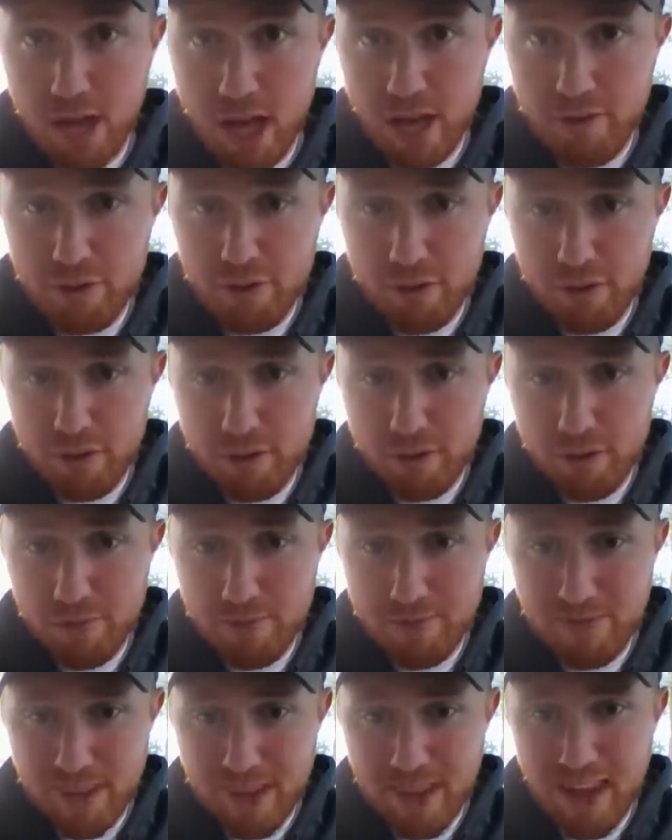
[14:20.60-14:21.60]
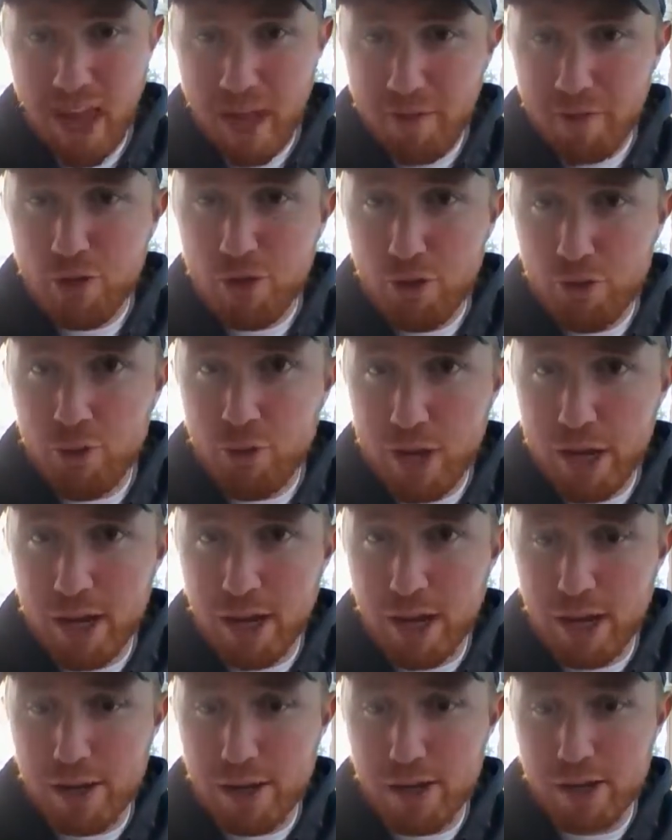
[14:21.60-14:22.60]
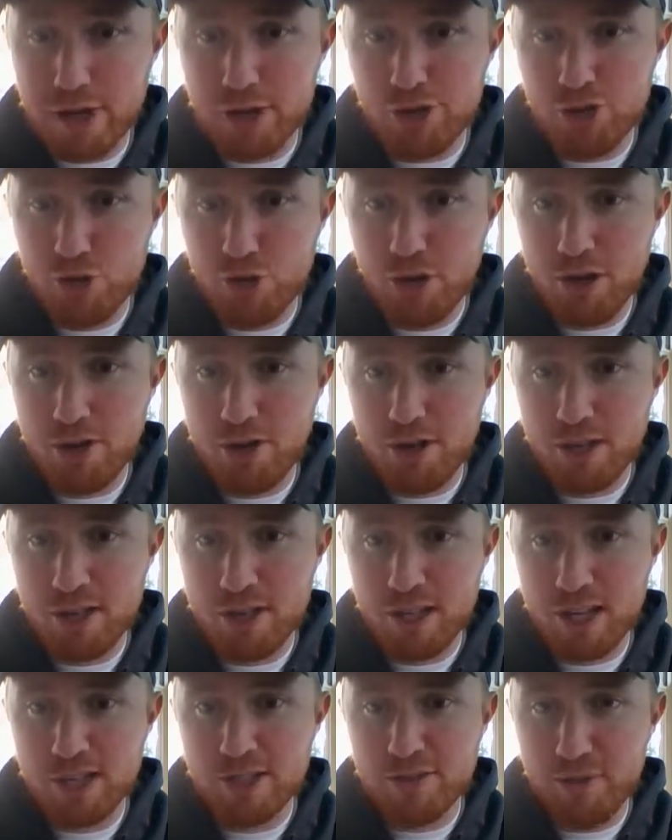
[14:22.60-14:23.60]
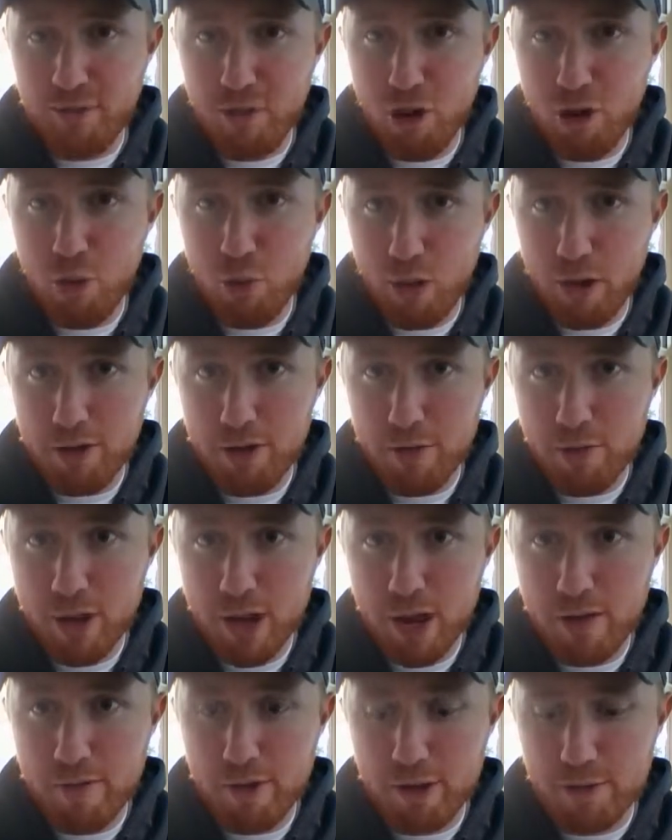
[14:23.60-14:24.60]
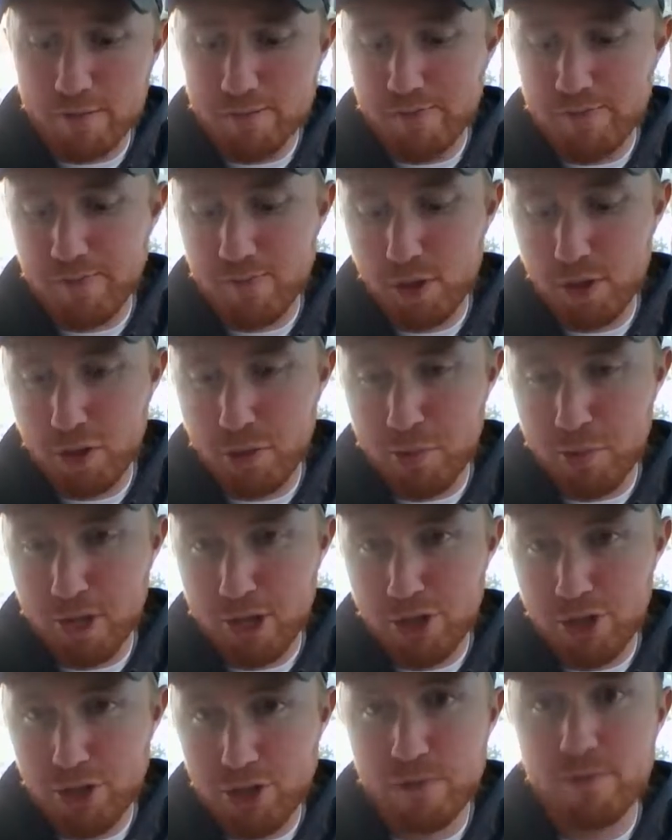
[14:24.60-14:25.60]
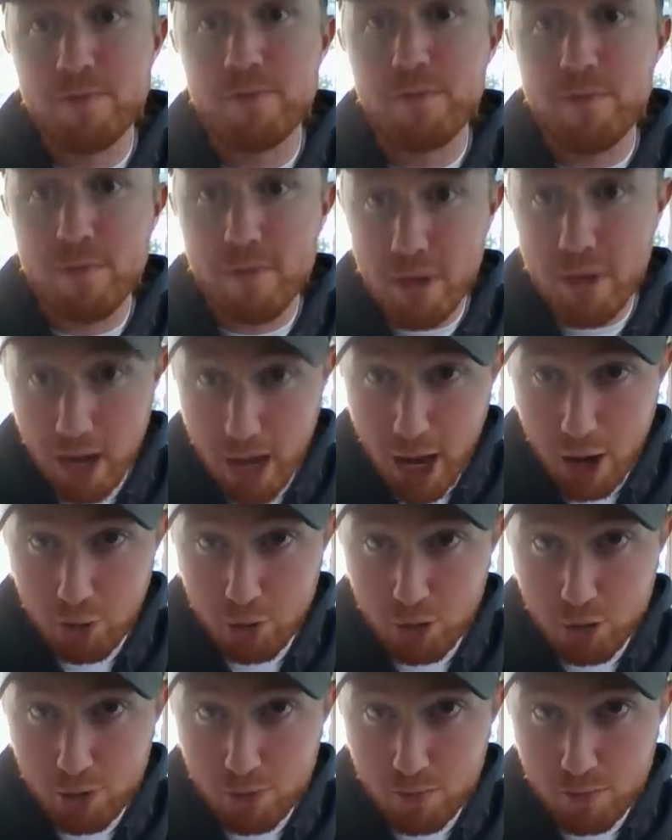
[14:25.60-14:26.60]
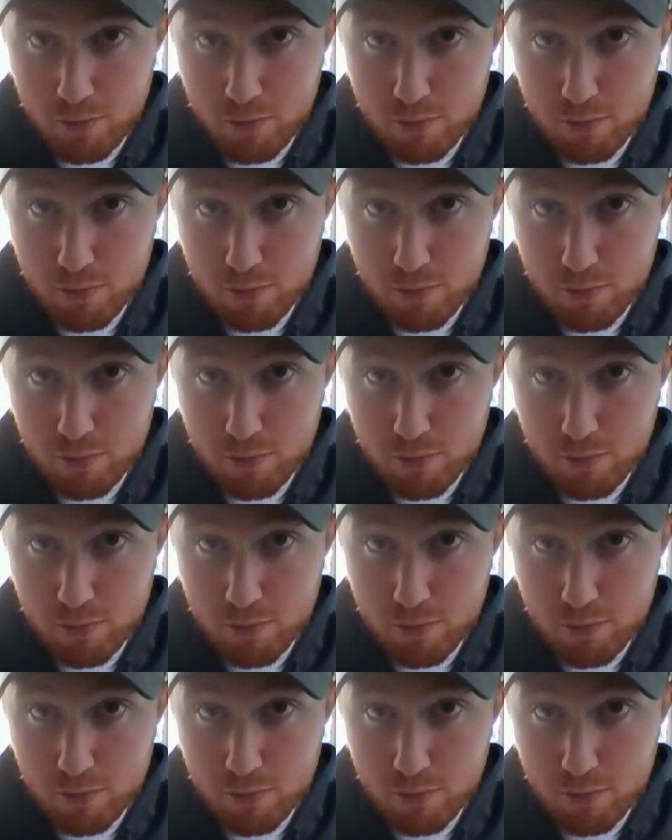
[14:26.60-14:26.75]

Have a good weekend. Enjoy this nice fall weather we're having. Commish out.